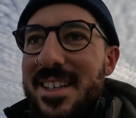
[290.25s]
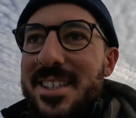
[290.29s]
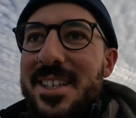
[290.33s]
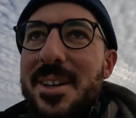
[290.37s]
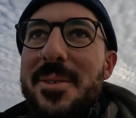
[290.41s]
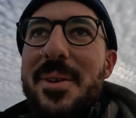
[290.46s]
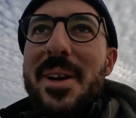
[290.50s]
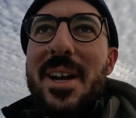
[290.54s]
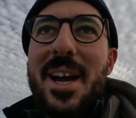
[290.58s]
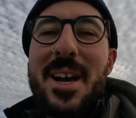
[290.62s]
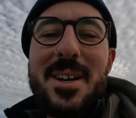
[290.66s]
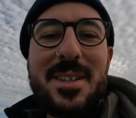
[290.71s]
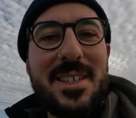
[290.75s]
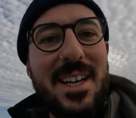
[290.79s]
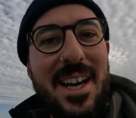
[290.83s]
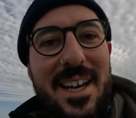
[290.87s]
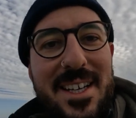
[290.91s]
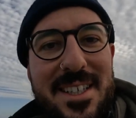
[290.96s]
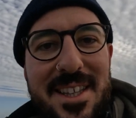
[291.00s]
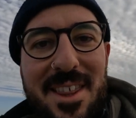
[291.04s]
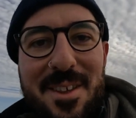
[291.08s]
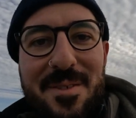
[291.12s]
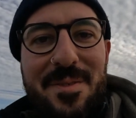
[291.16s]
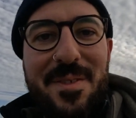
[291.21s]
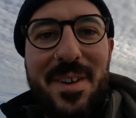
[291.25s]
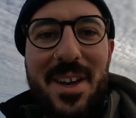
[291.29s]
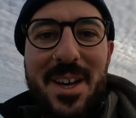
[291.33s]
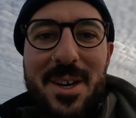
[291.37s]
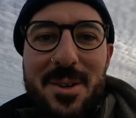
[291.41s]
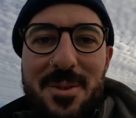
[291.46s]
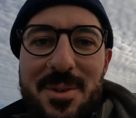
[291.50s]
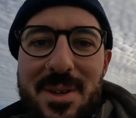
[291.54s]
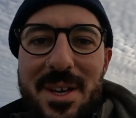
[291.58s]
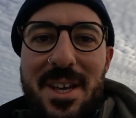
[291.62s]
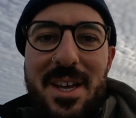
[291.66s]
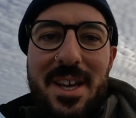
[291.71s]
So he goes out into the
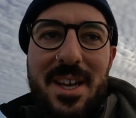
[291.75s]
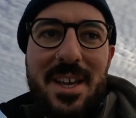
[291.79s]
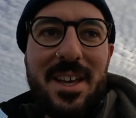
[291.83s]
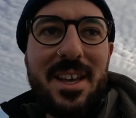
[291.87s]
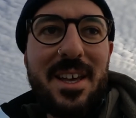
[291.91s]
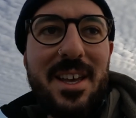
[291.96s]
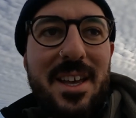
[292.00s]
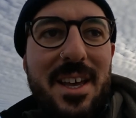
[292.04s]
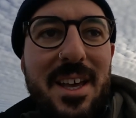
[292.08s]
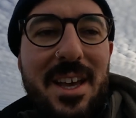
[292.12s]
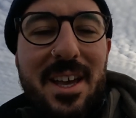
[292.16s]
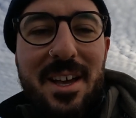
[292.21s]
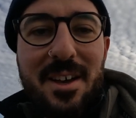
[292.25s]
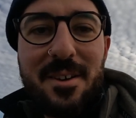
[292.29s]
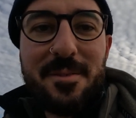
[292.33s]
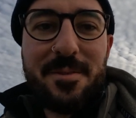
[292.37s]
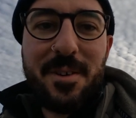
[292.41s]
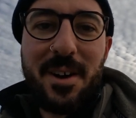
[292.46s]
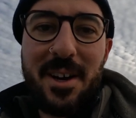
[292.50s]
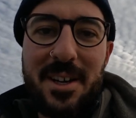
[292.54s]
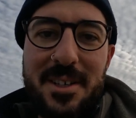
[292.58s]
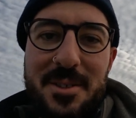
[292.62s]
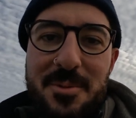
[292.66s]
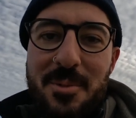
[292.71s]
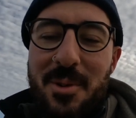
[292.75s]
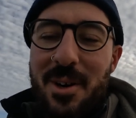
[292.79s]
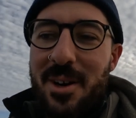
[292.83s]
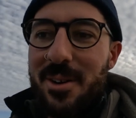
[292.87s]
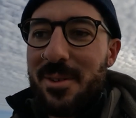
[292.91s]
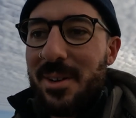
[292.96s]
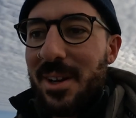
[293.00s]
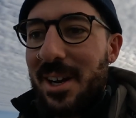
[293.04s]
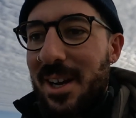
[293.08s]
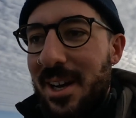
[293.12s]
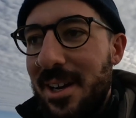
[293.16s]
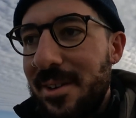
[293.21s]
field, finds
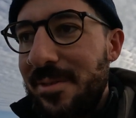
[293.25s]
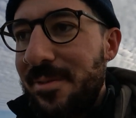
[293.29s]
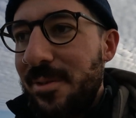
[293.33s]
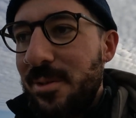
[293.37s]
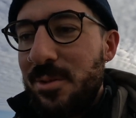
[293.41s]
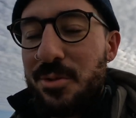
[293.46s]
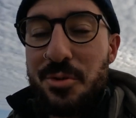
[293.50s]
wildlife,